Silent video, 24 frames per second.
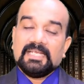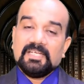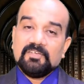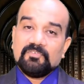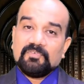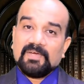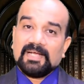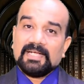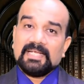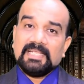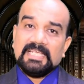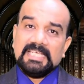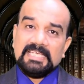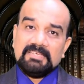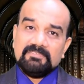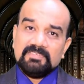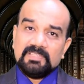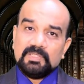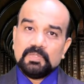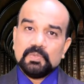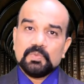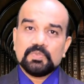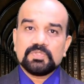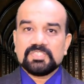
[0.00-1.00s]
in fact, he
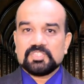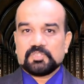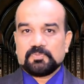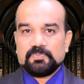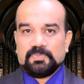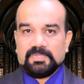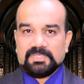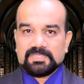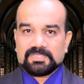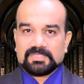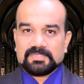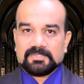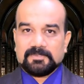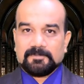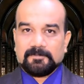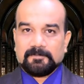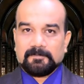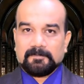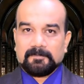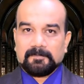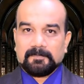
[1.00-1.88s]
will lose his peace.